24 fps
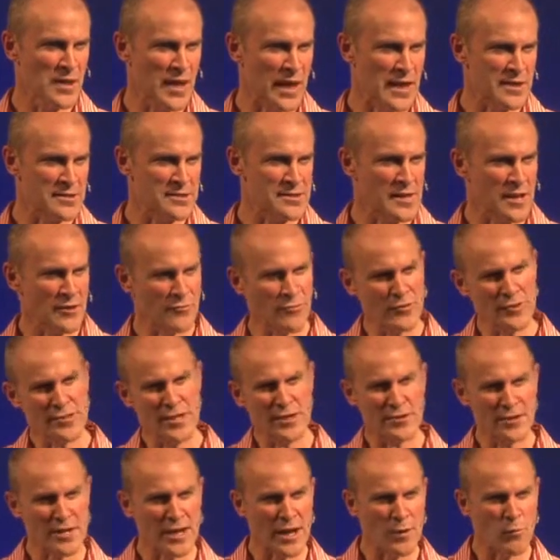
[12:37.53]
And so if we
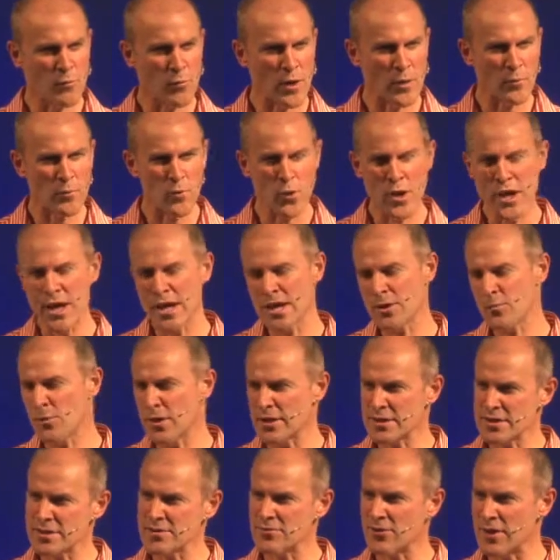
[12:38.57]
don't come one week,
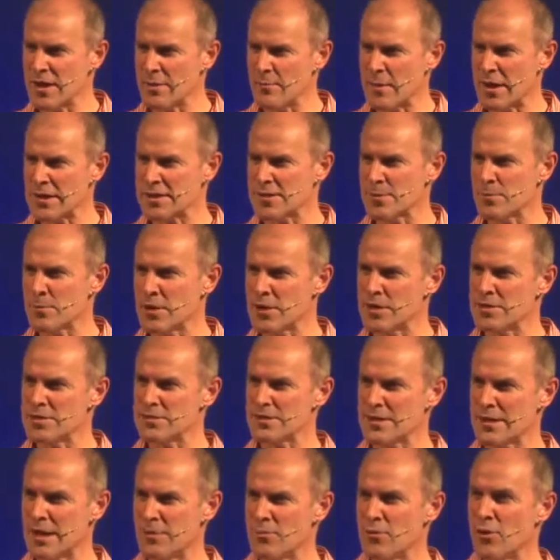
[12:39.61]
well, it doesn't really matter
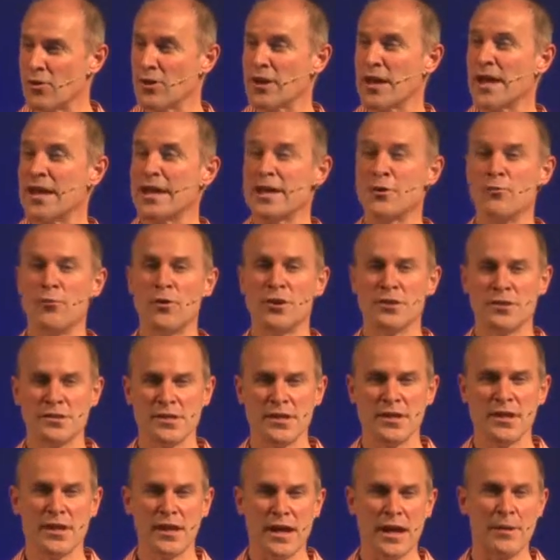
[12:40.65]
because, I'm not getting what
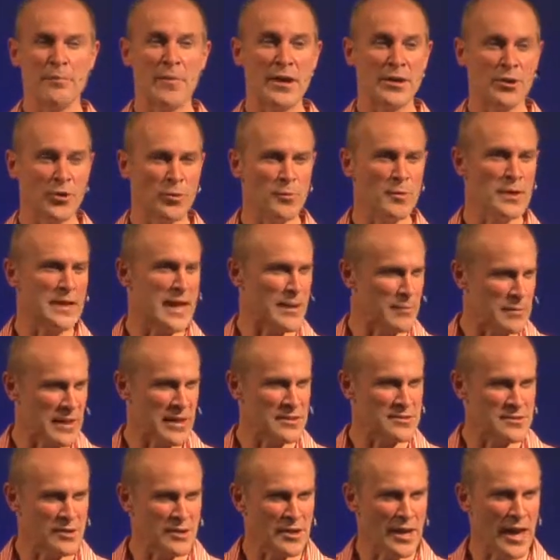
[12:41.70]
I might normally get, but
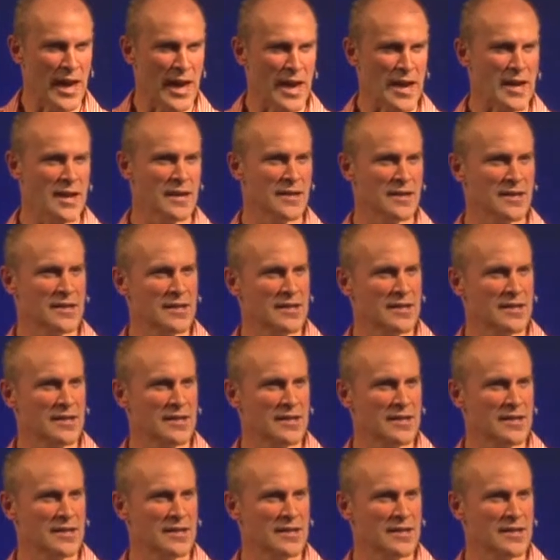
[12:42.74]
that's okay.